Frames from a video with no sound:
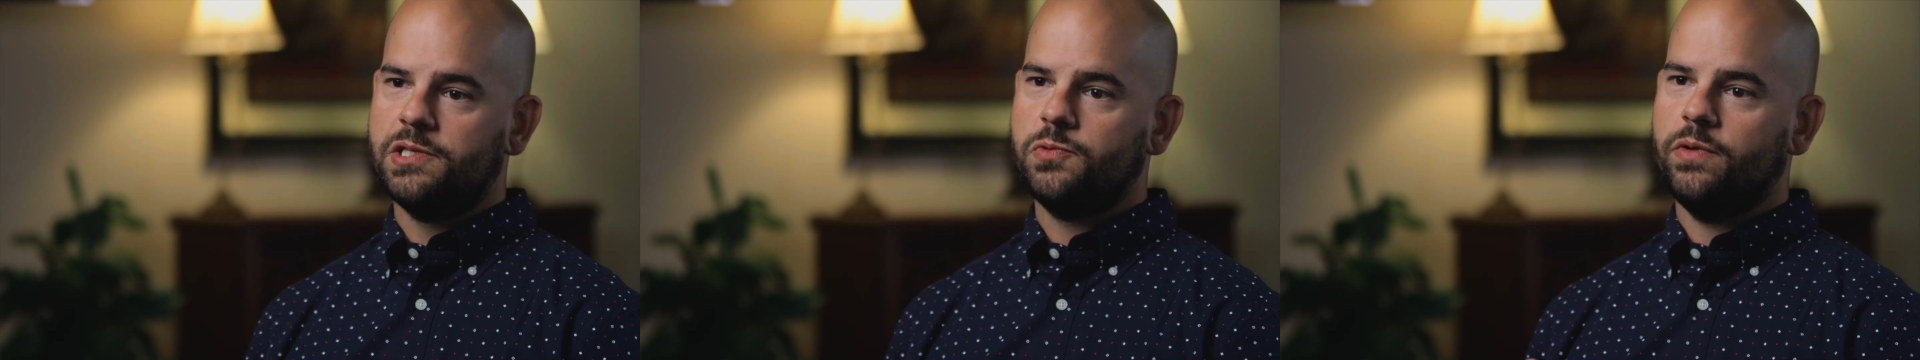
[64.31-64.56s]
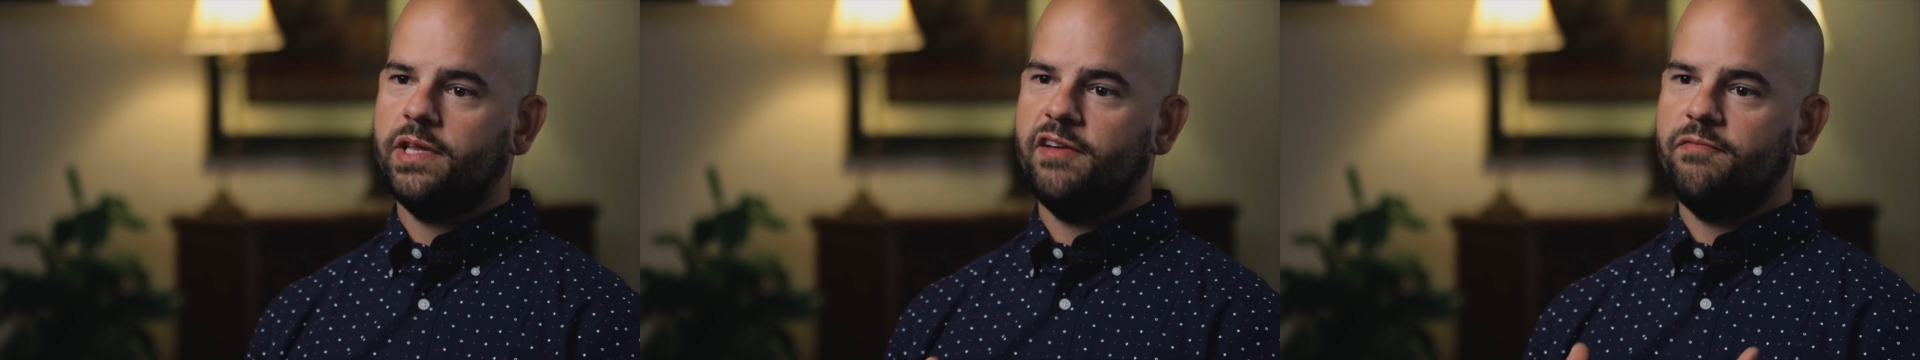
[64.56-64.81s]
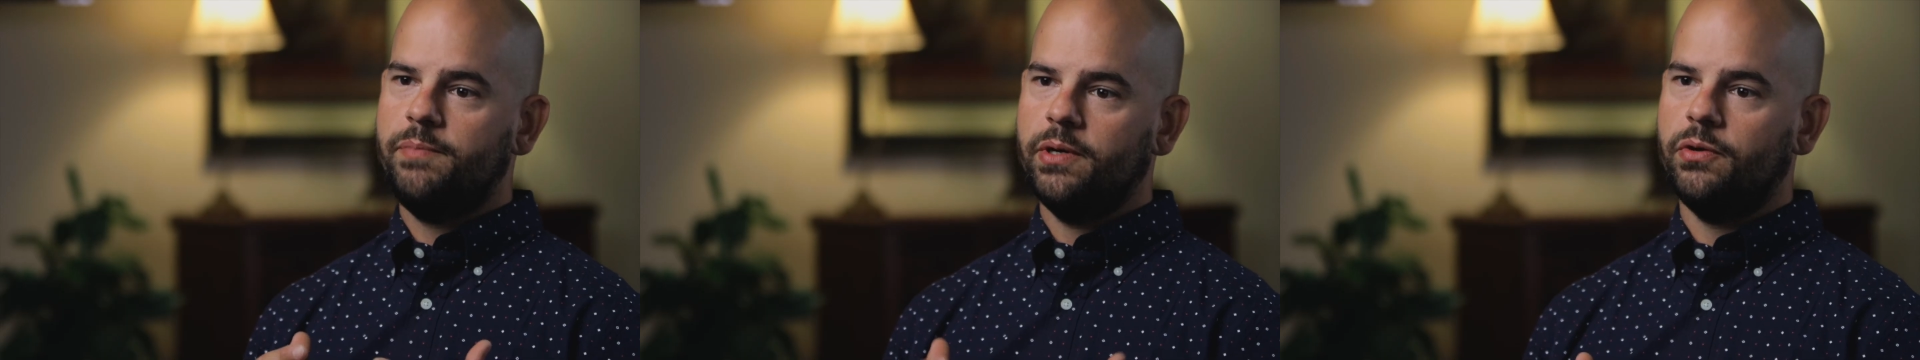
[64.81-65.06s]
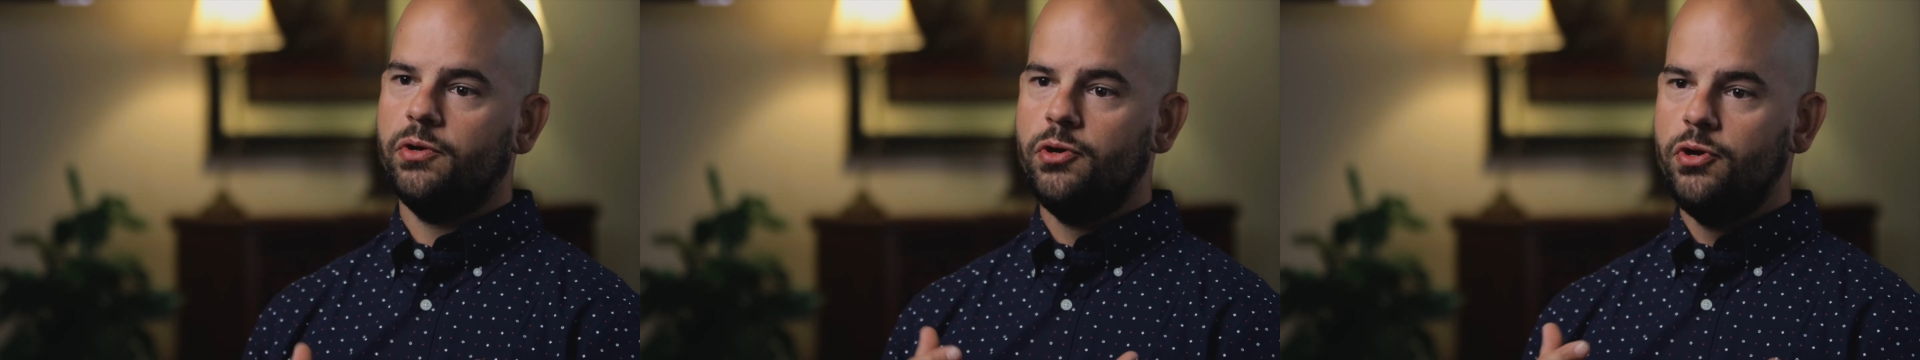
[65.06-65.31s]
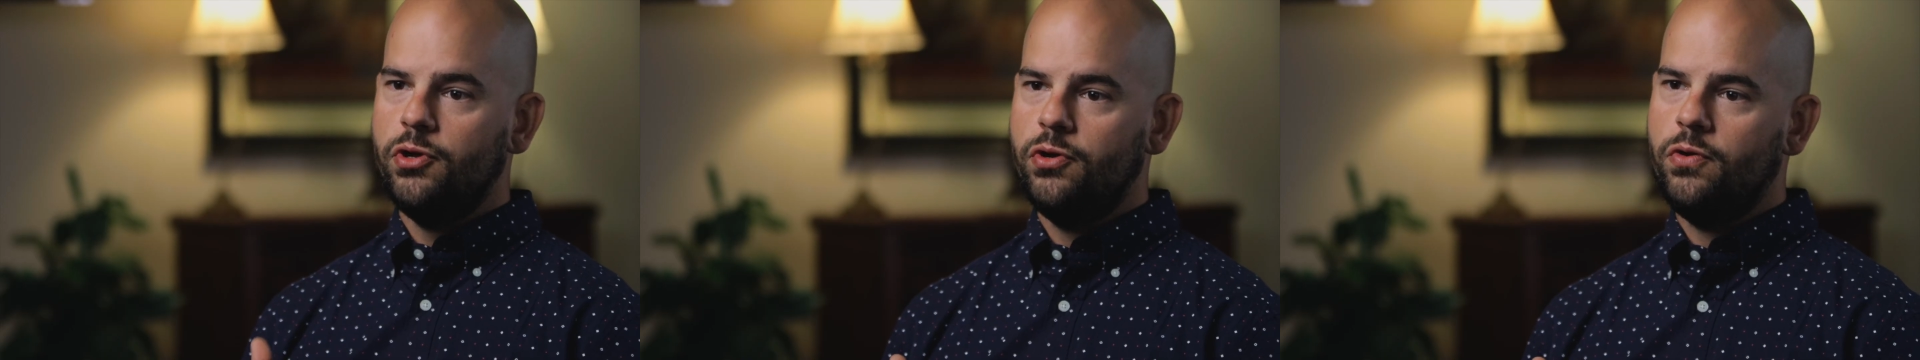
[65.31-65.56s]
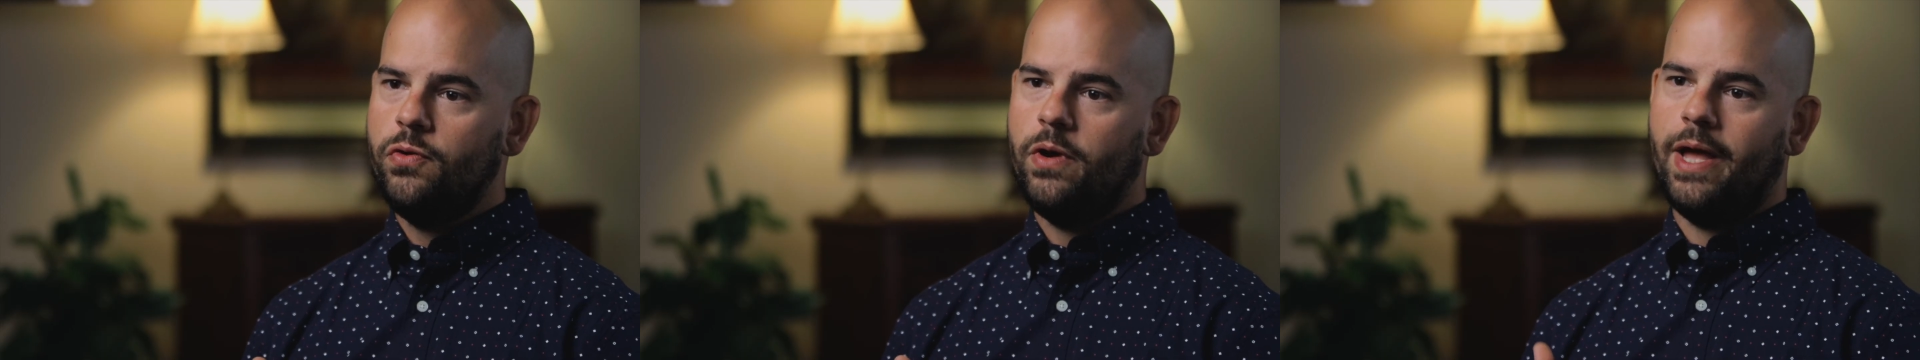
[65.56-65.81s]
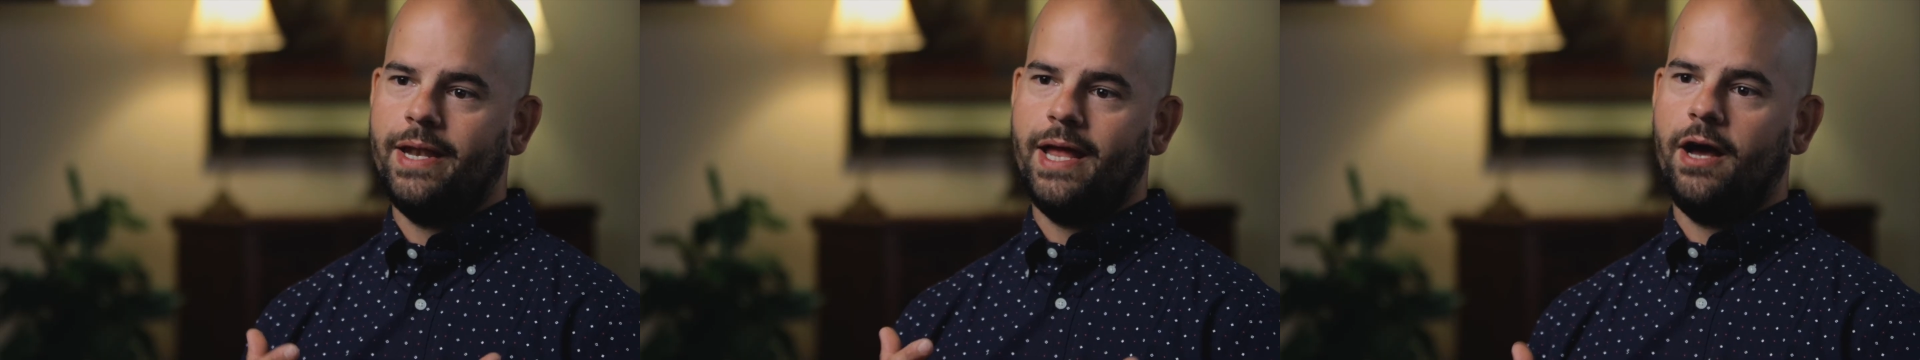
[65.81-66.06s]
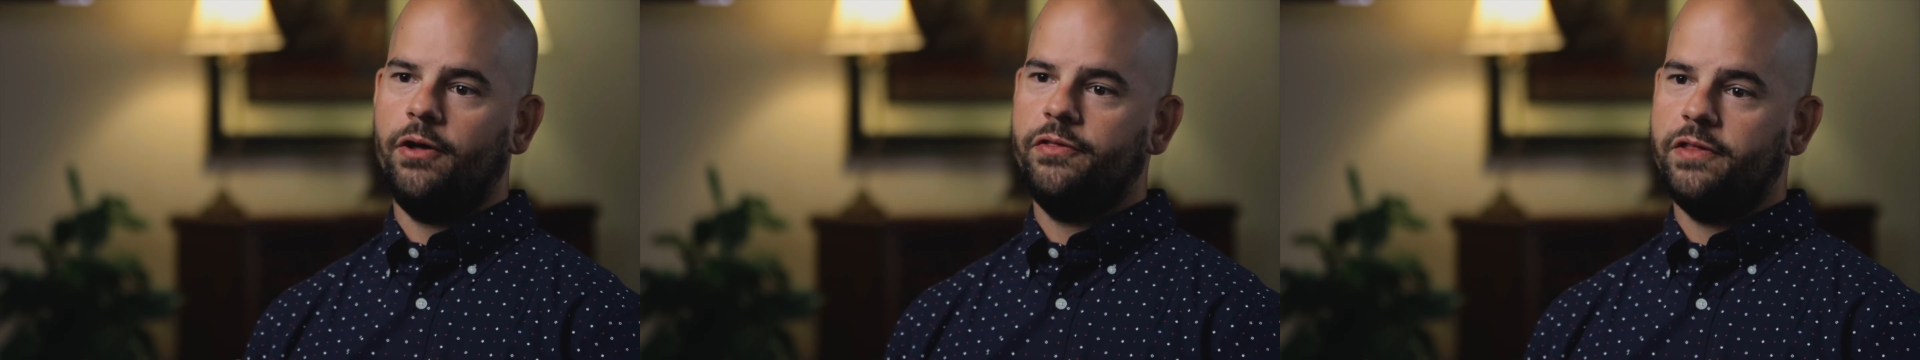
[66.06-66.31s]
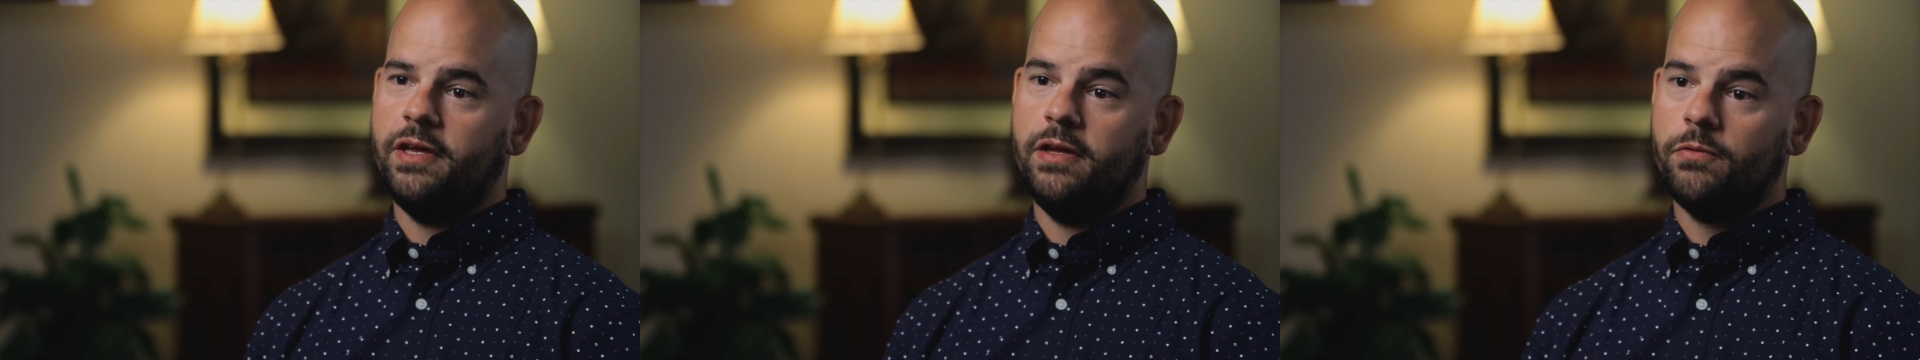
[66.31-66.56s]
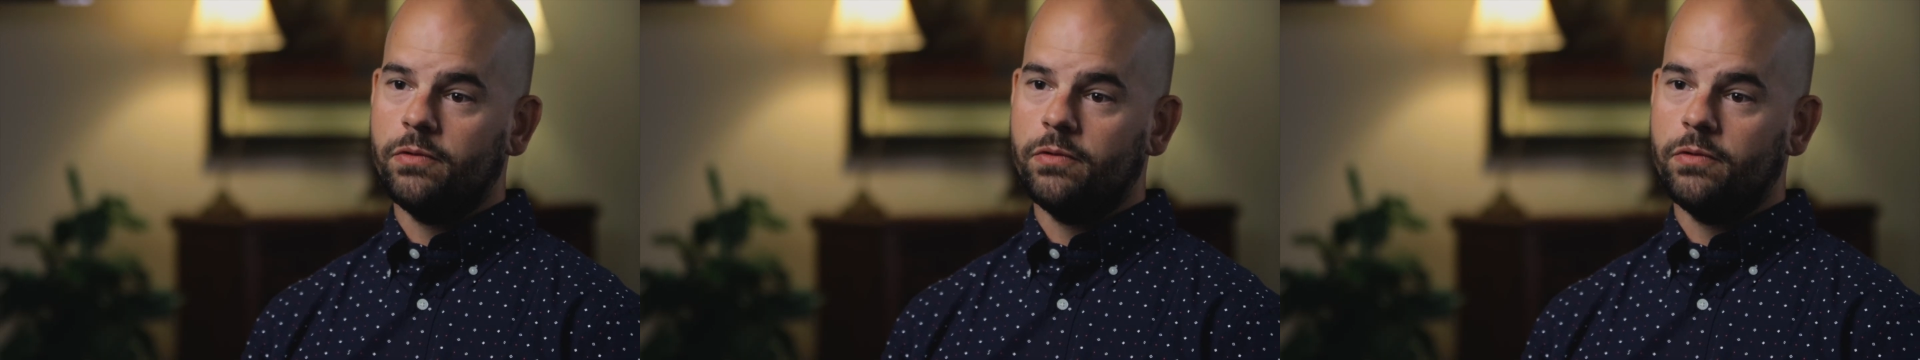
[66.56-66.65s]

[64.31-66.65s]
it's when they've built new and healthy